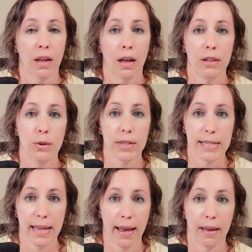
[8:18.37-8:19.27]
you can
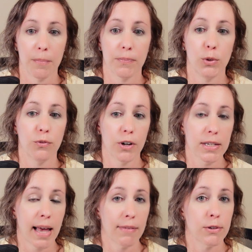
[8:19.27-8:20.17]
say, you
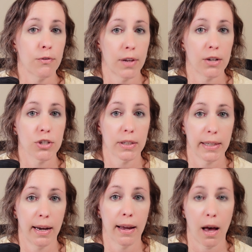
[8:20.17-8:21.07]
first have to finish
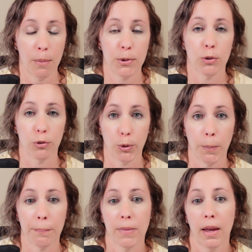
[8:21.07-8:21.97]
cleaning up your
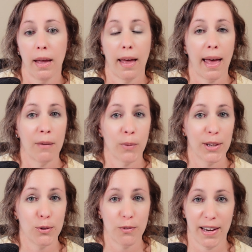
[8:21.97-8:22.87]
room. And when
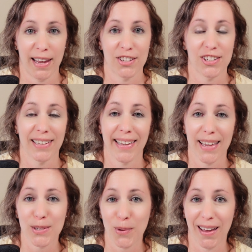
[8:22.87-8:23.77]
you finish,
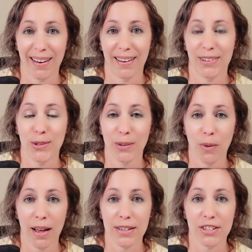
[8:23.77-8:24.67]
guess what? You can
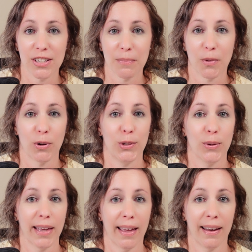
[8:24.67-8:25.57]
watch or you
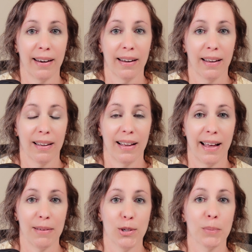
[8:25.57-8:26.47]
can
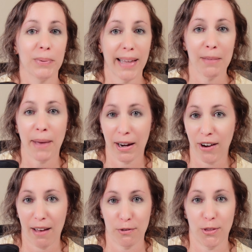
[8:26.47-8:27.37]
play
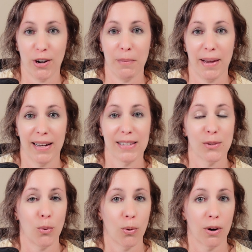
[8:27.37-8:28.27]
Minecraft for 30 minutes
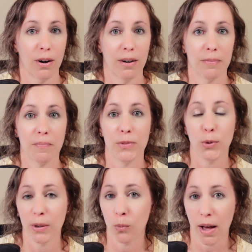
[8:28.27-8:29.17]
or you
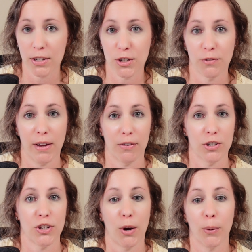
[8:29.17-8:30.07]
can watch your favorite
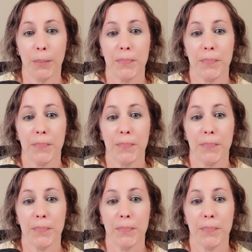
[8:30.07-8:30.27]
show.